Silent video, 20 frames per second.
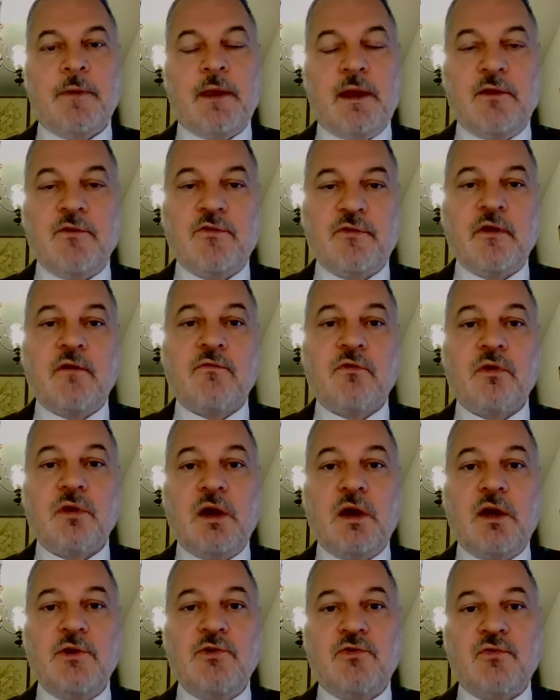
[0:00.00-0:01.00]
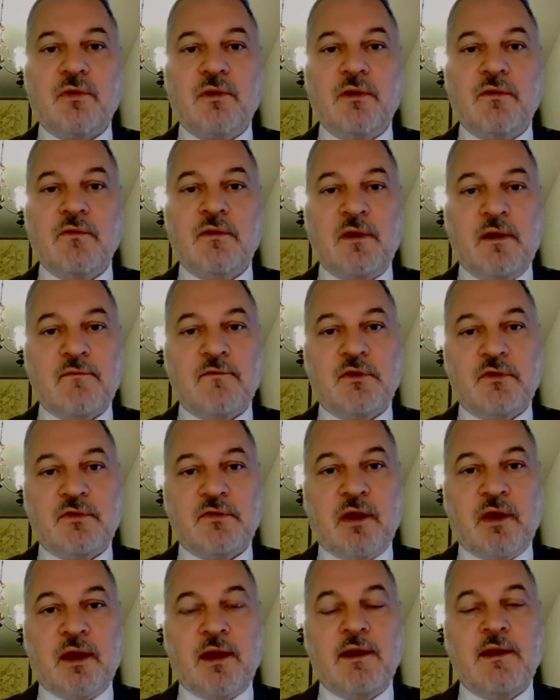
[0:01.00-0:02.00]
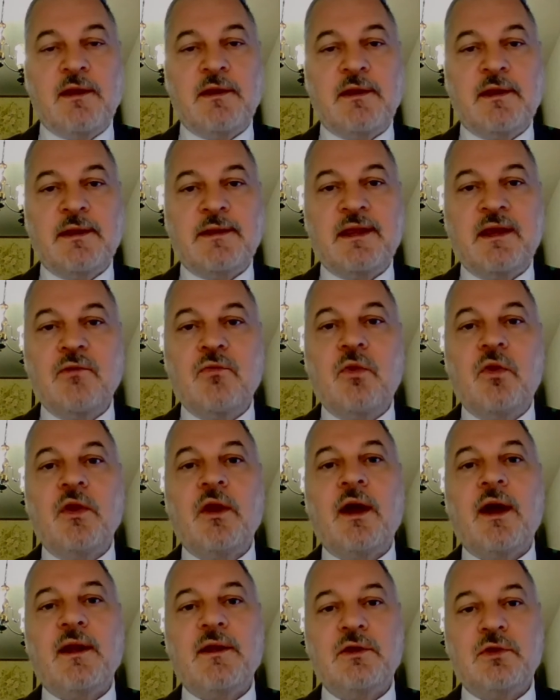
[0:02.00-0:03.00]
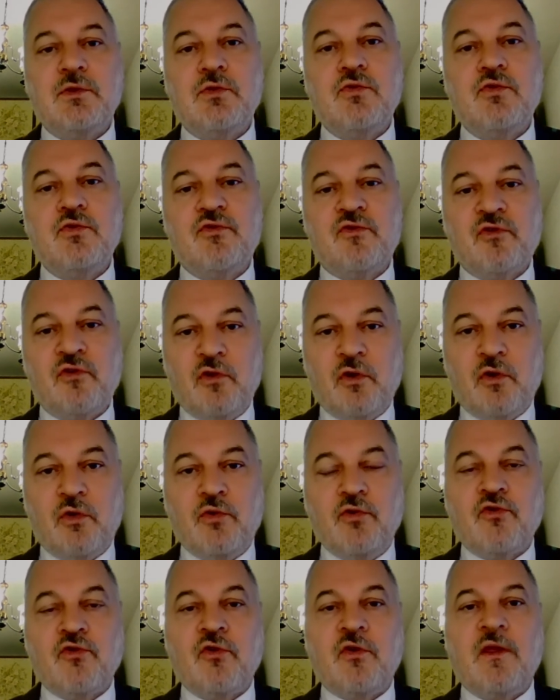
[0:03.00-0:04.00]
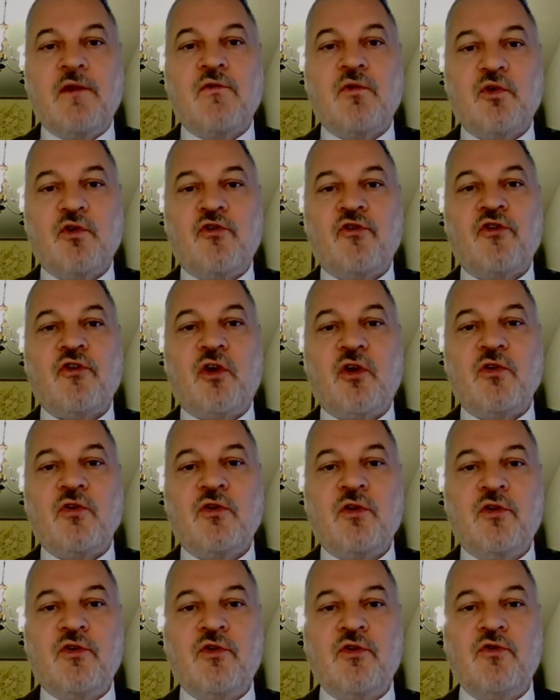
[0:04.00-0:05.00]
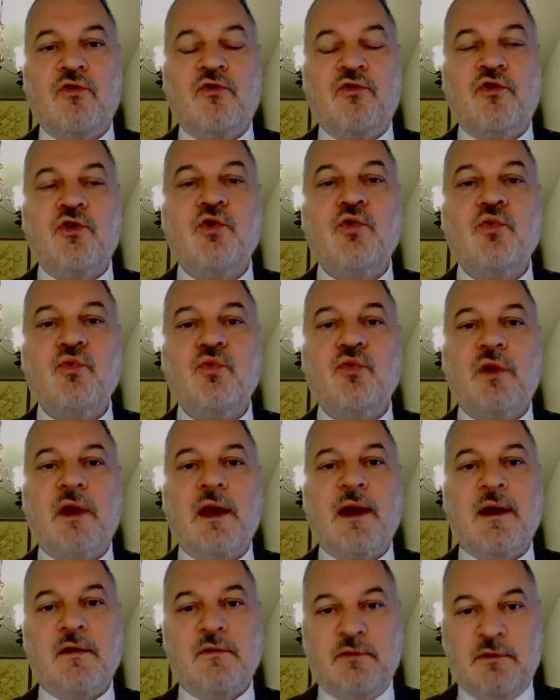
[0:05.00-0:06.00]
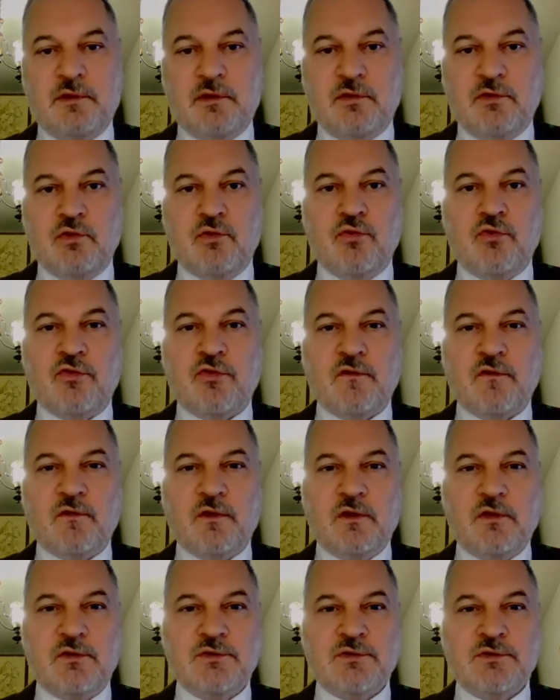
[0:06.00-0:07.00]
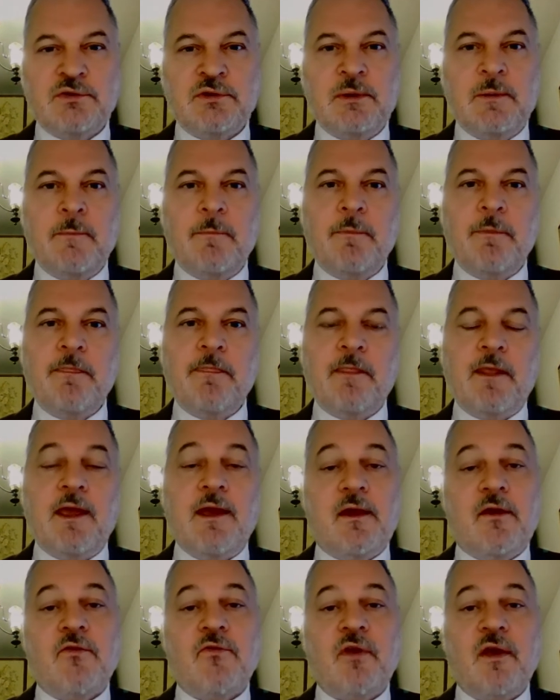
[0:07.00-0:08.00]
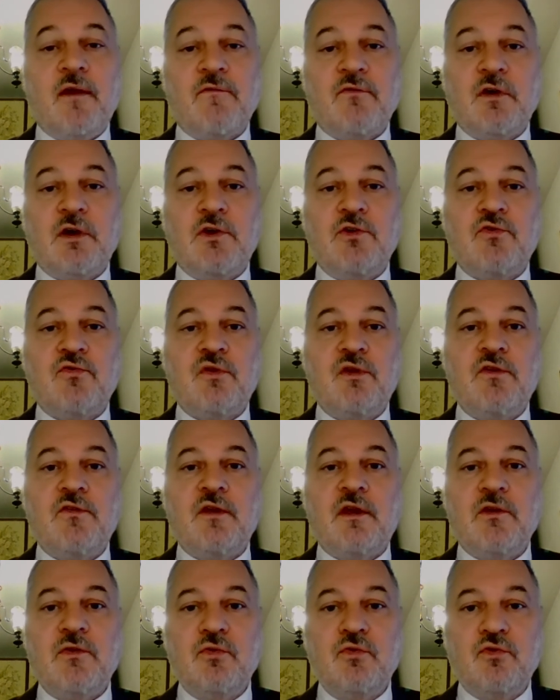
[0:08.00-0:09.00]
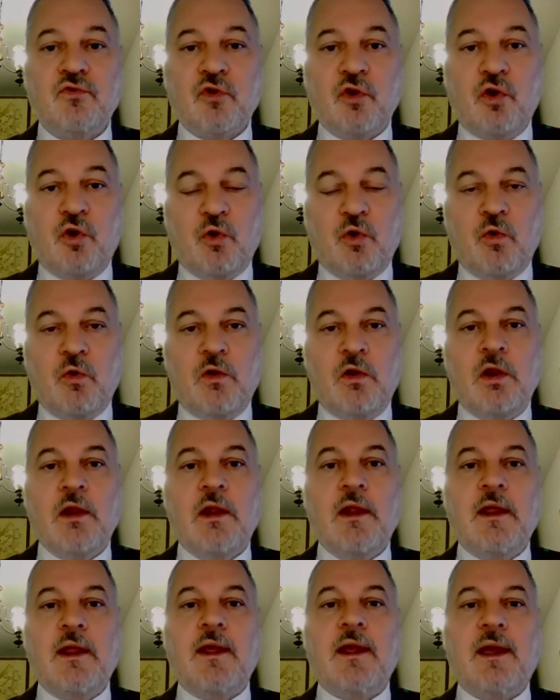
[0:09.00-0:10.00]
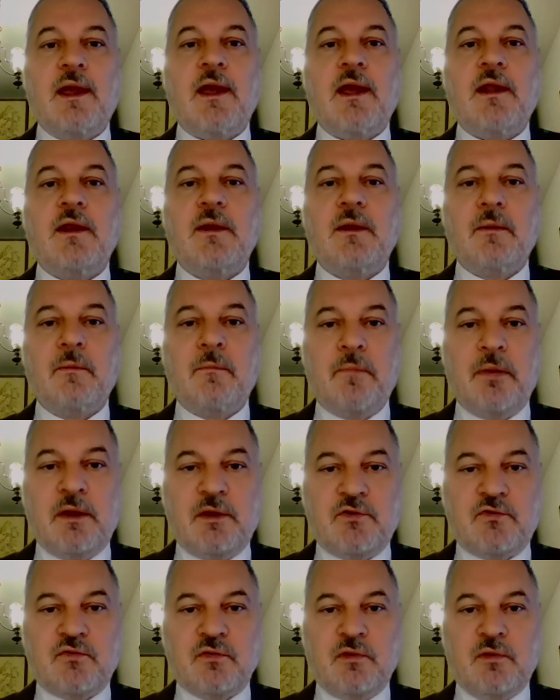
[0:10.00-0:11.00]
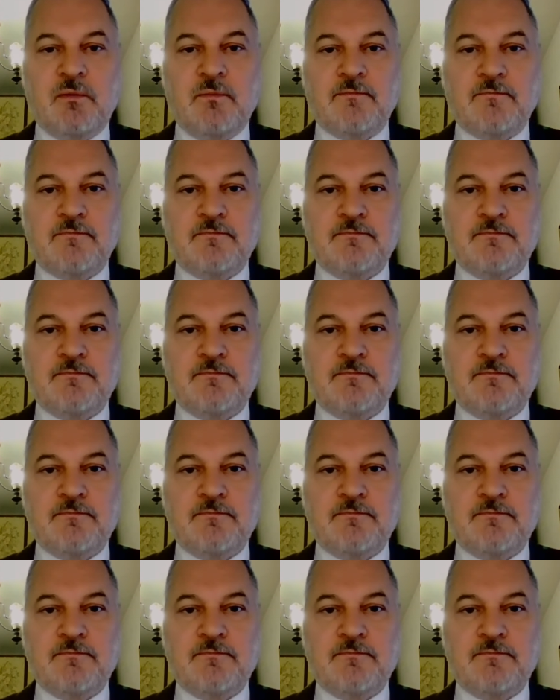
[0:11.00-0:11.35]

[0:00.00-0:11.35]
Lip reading: And several countries have decided that they will not use those, or they will start to tune down their use of those, as have countries that use coal and petrol.